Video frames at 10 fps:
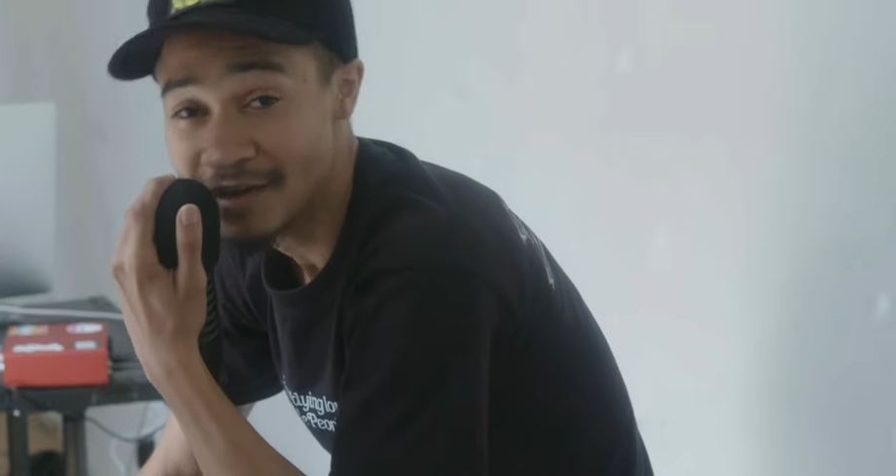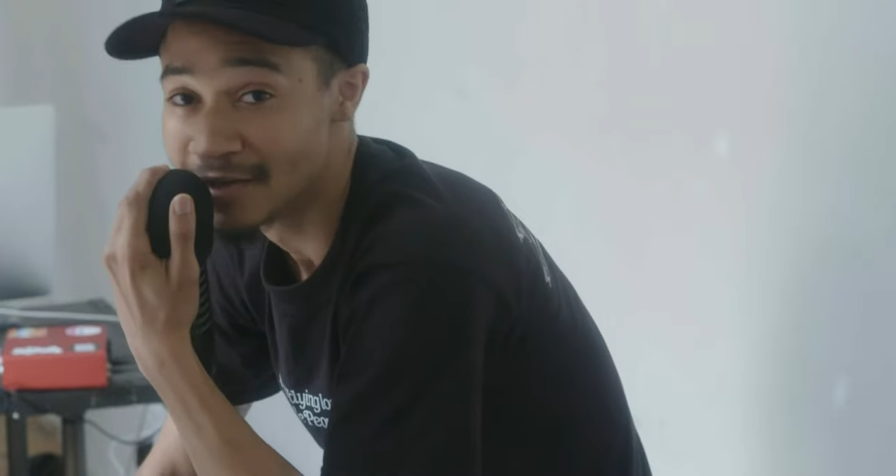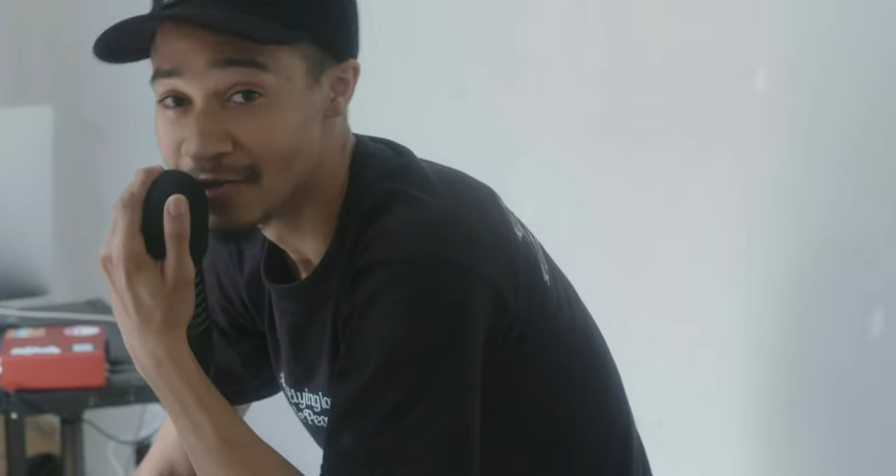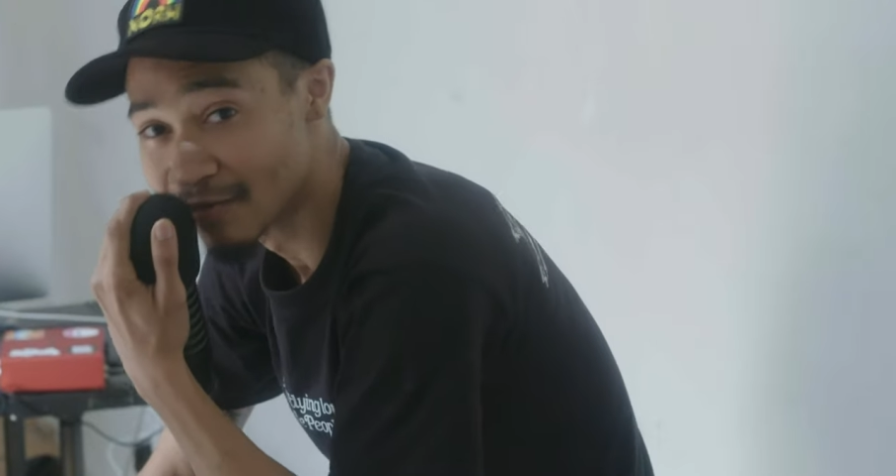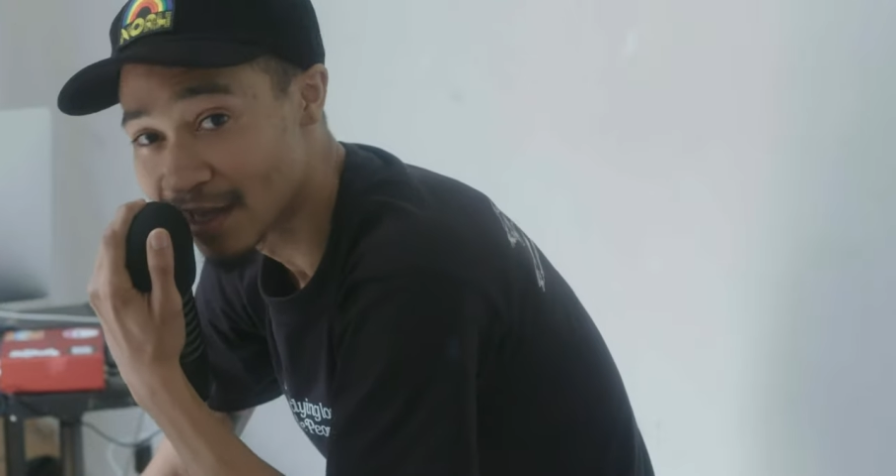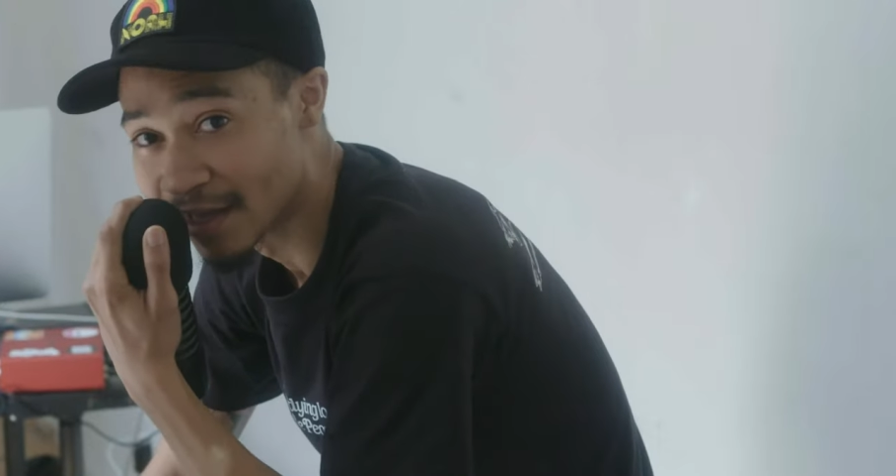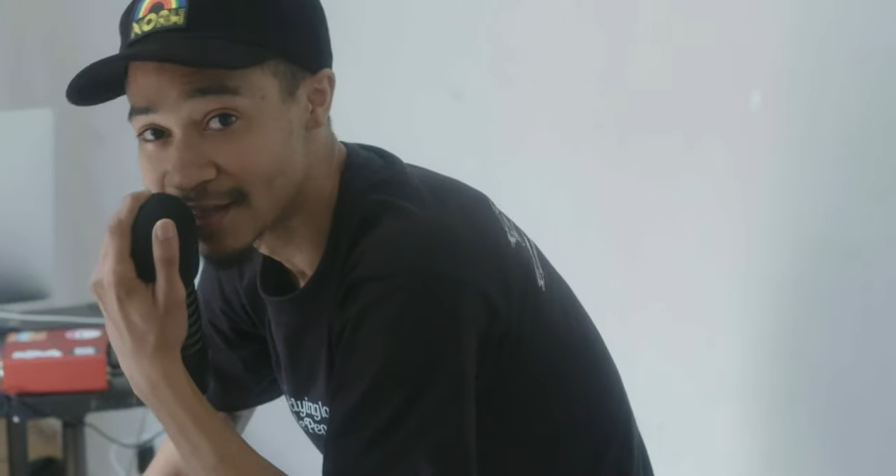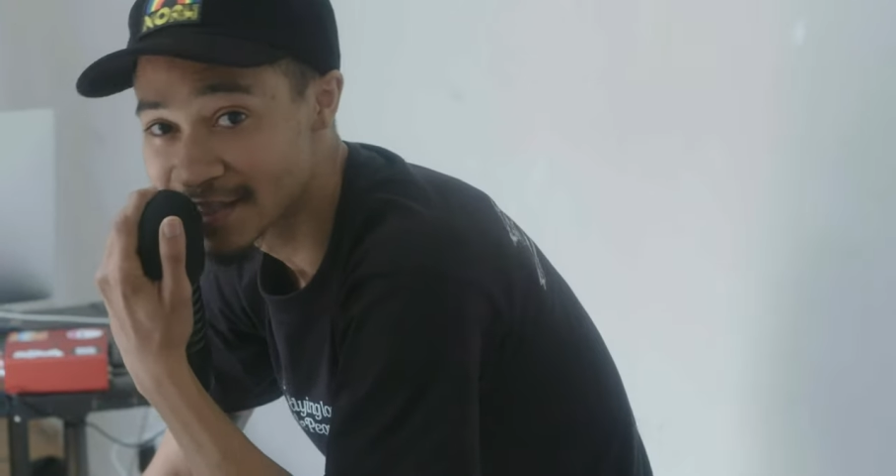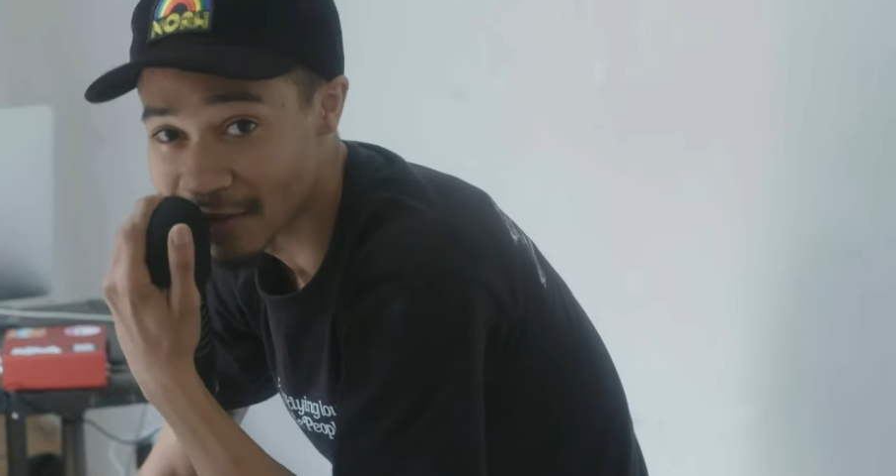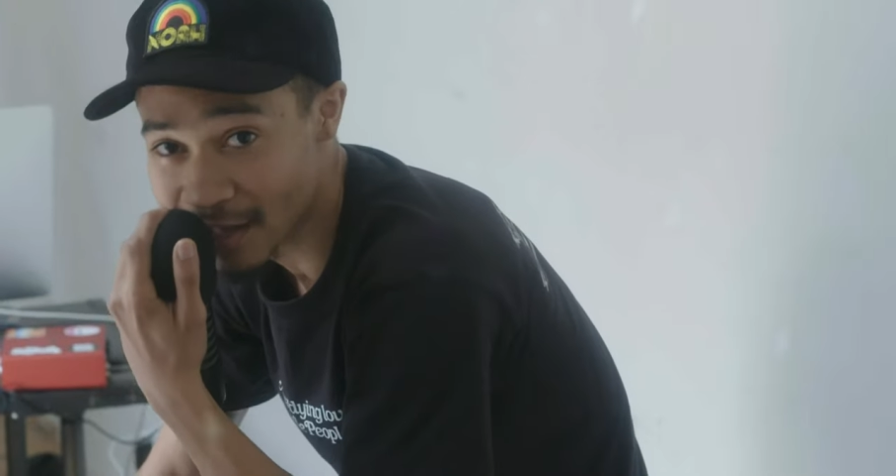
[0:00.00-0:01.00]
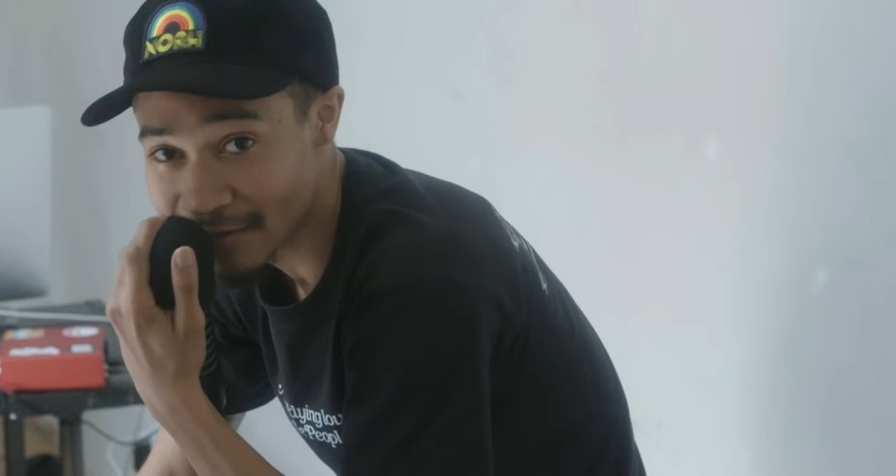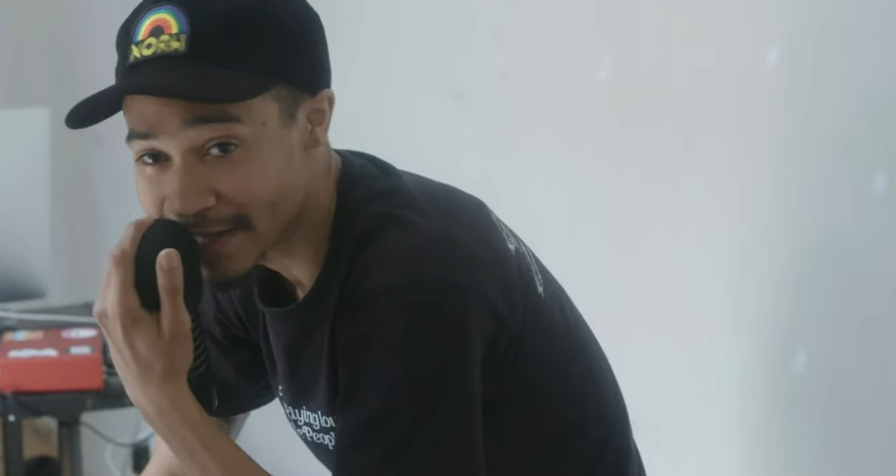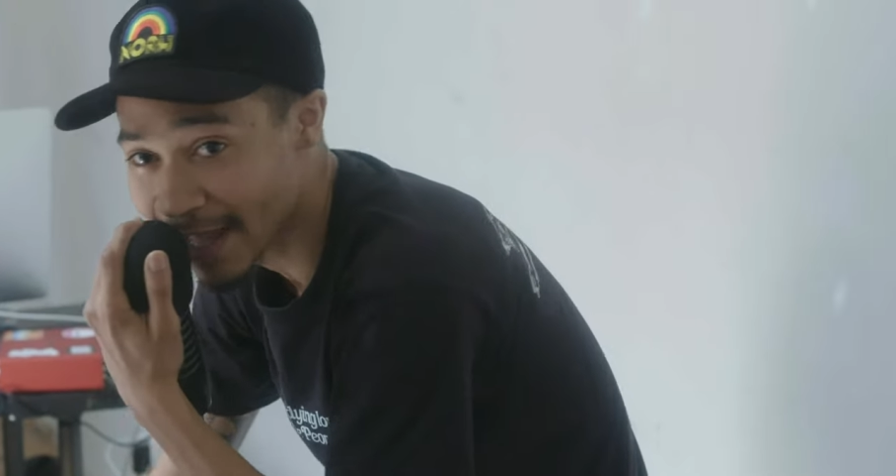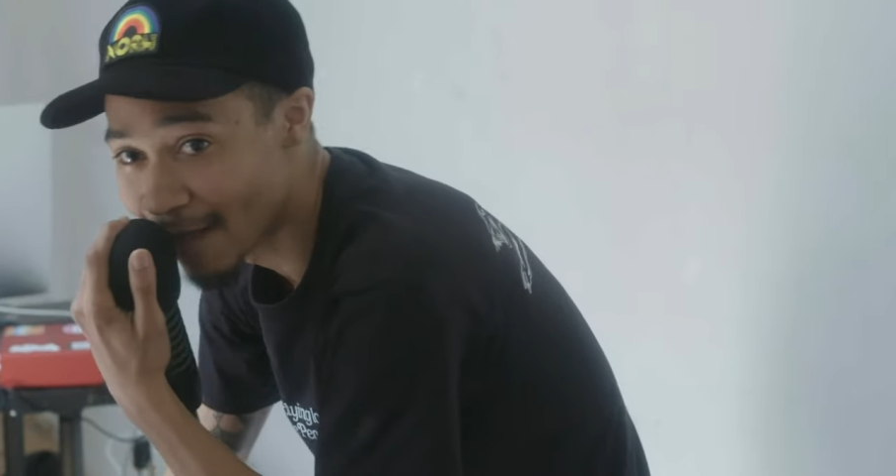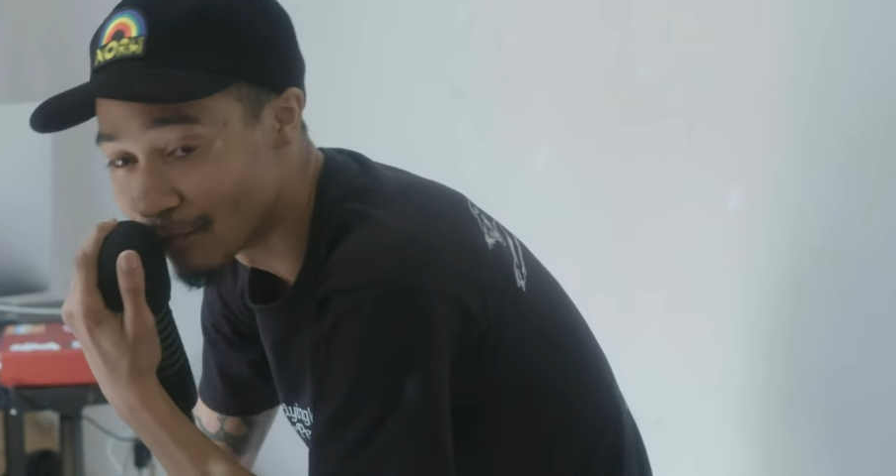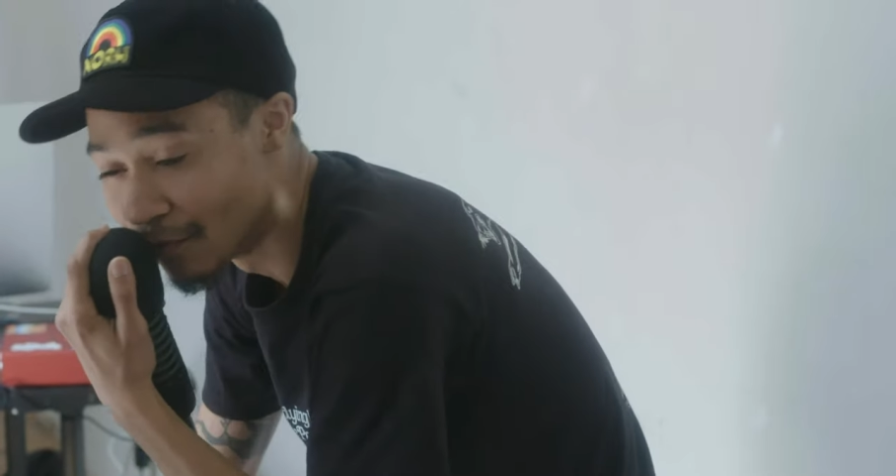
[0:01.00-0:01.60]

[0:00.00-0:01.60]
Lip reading: You know what I'm saying? Shouts out to Cat